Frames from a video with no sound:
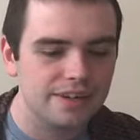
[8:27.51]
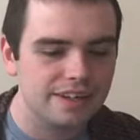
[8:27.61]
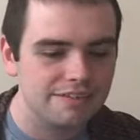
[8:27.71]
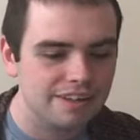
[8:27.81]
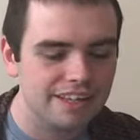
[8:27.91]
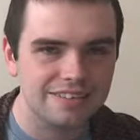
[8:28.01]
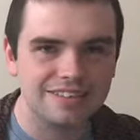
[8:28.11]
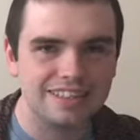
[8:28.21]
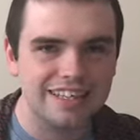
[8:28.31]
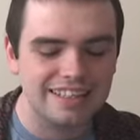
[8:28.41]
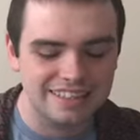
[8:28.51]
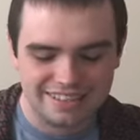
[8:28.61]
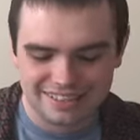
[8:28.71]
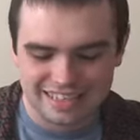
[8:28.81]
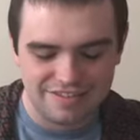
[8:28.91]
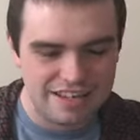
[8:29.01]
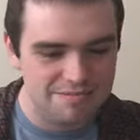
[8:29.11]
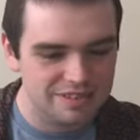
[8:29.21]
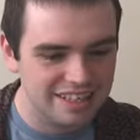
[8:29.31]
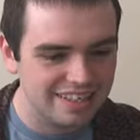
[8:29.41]
I feel like a kids' TV
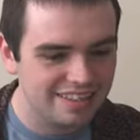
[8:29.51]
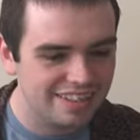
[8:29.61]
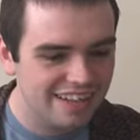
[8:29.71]
presenter.